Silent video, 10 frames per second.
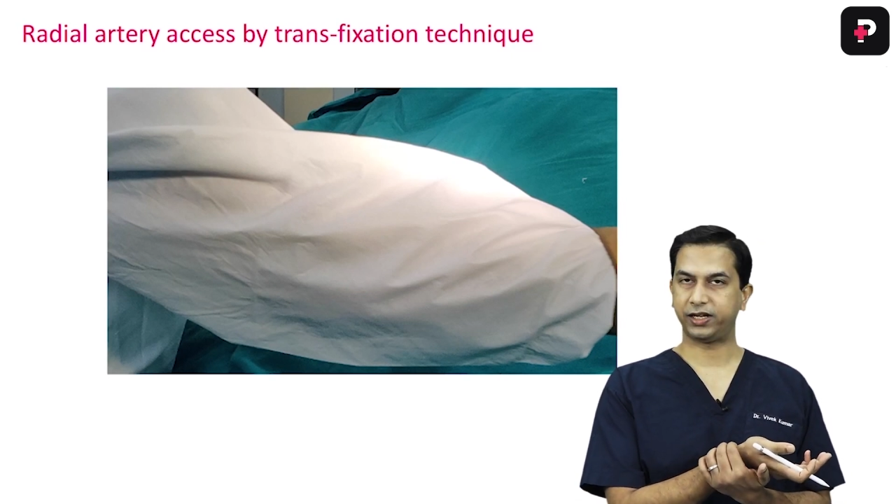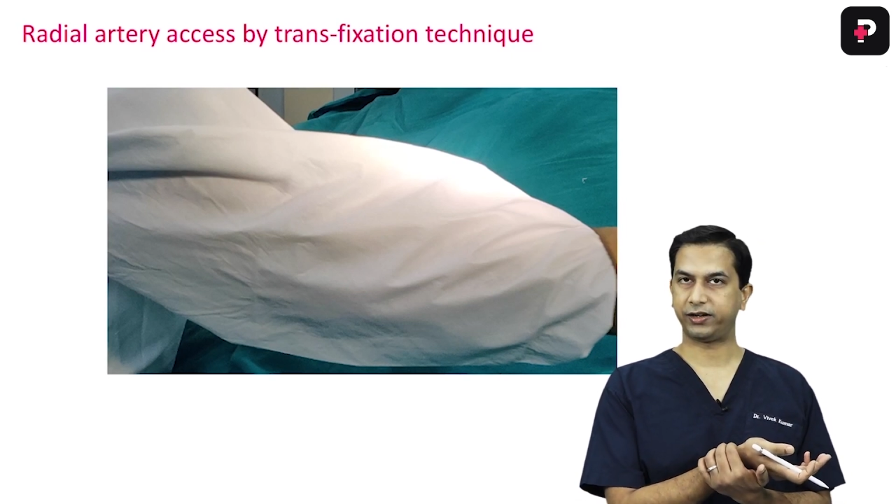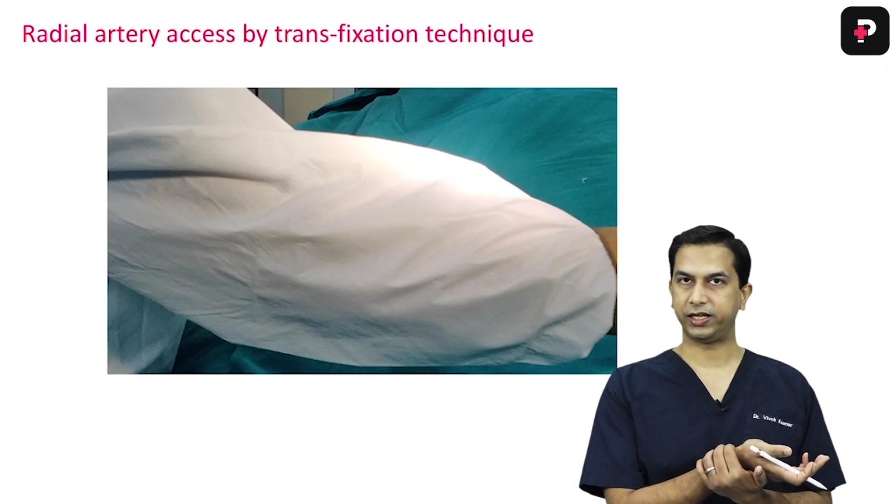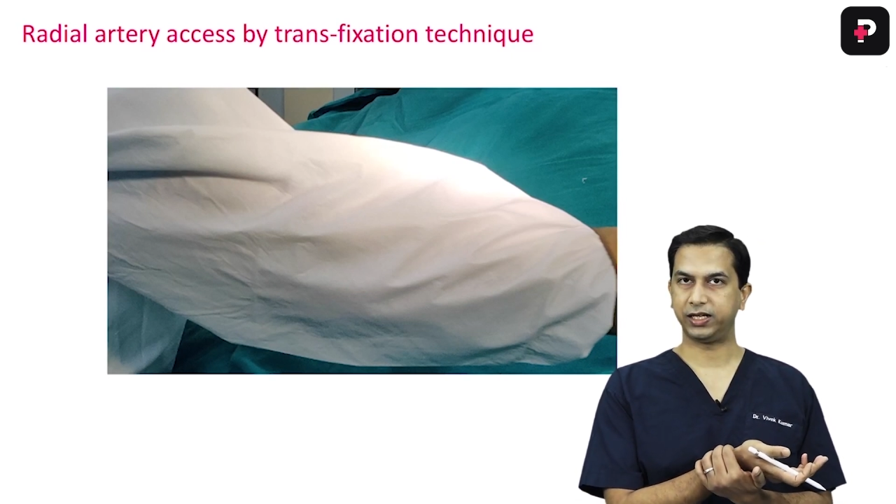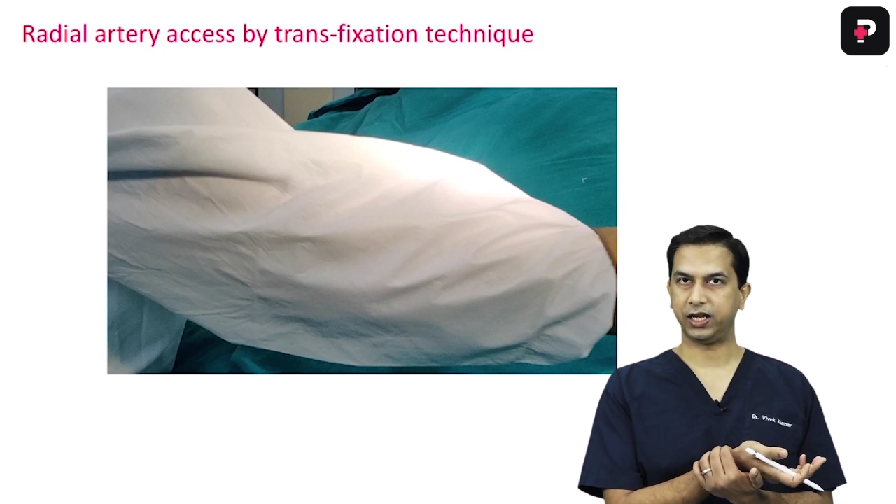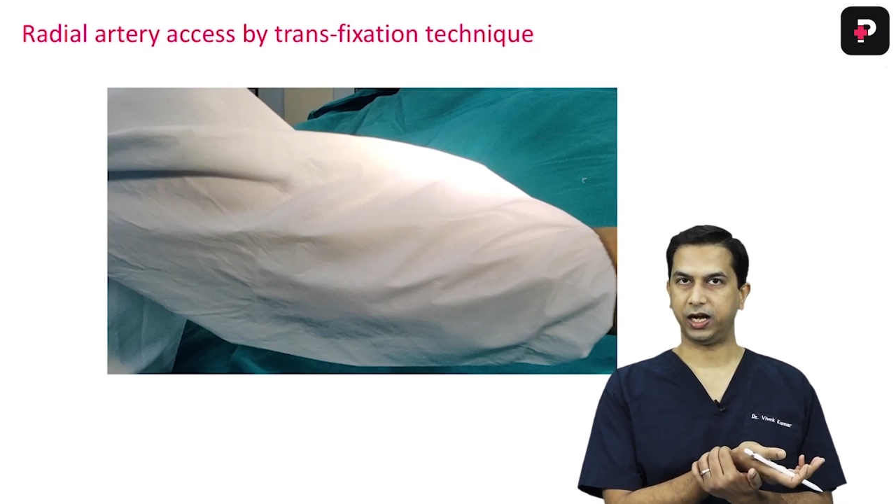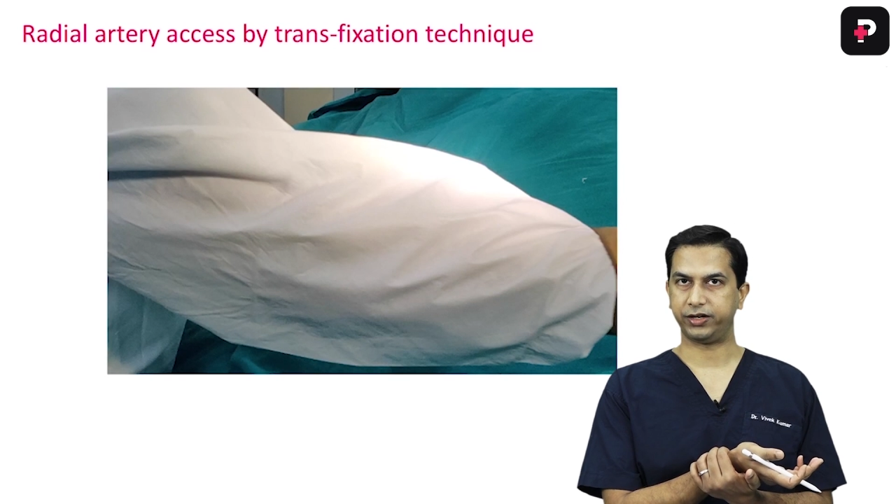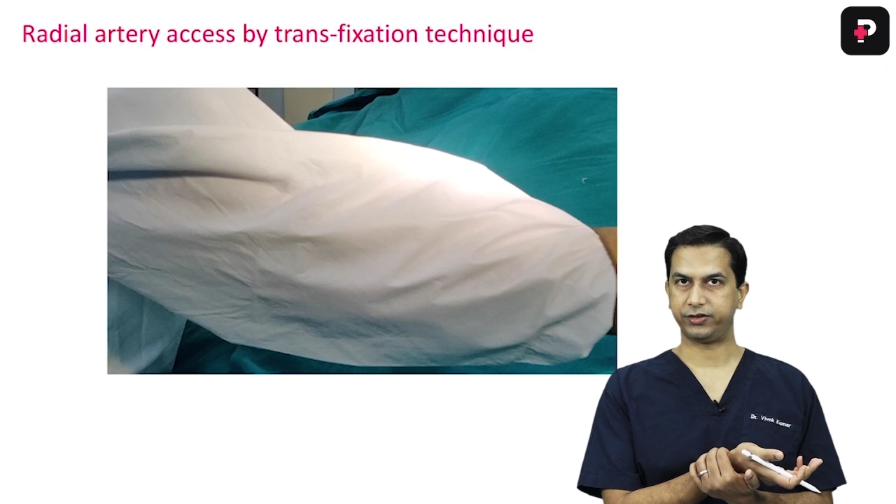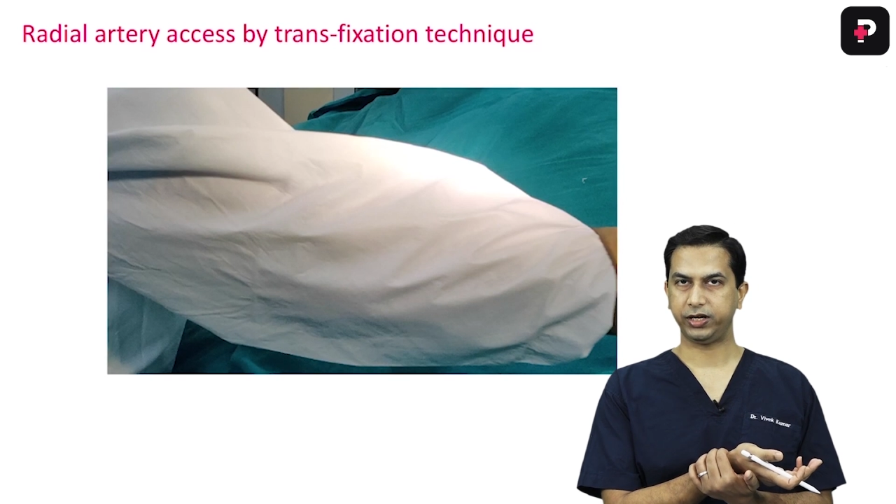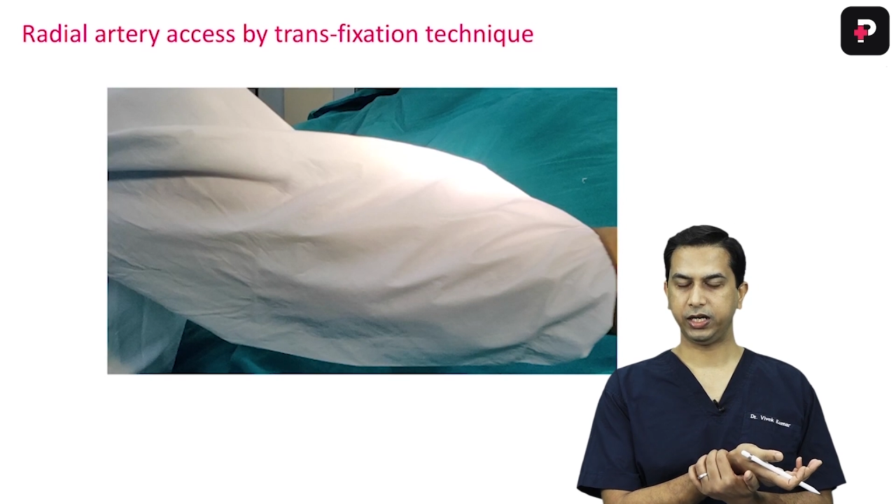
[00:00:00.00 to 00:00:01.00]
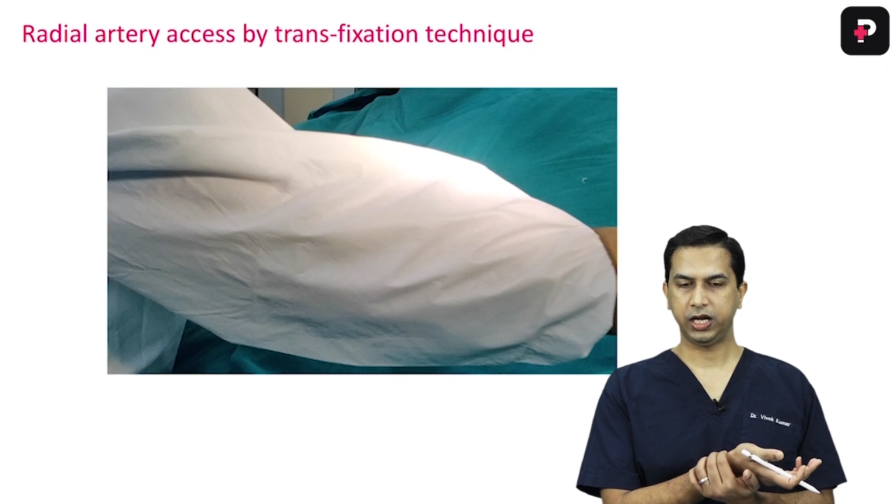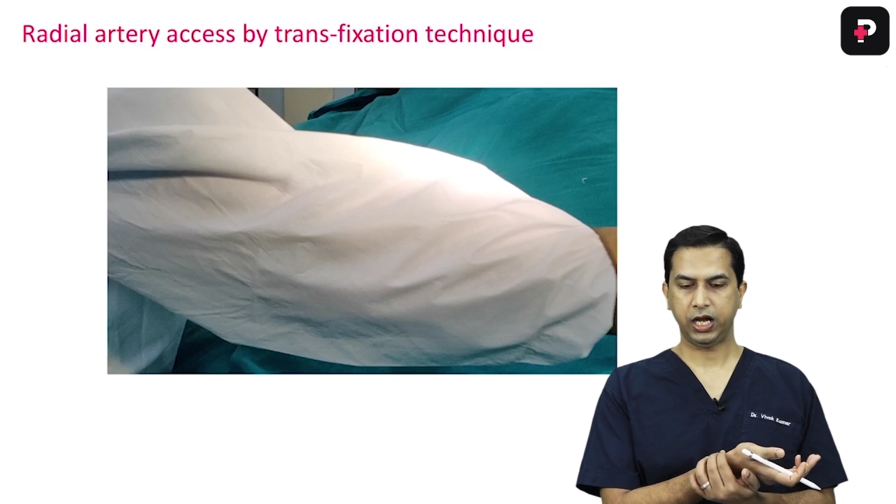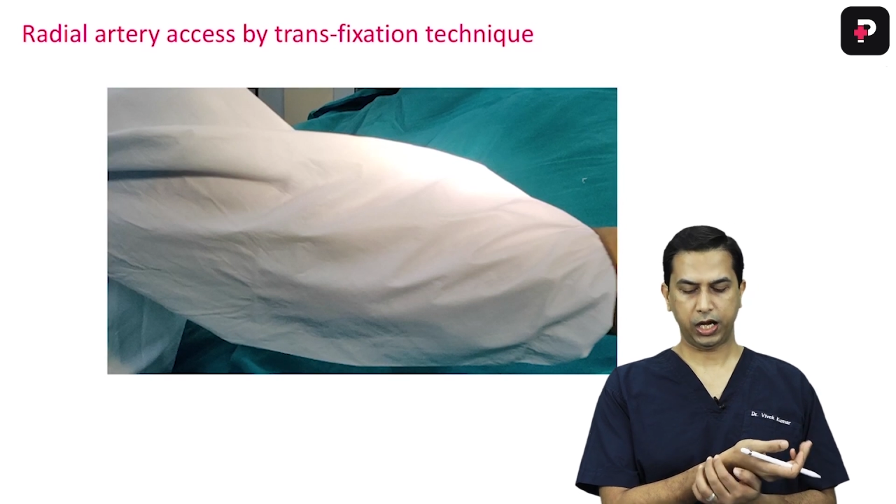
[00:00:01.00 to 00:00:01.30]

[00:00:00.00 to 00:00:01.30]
the radial artery.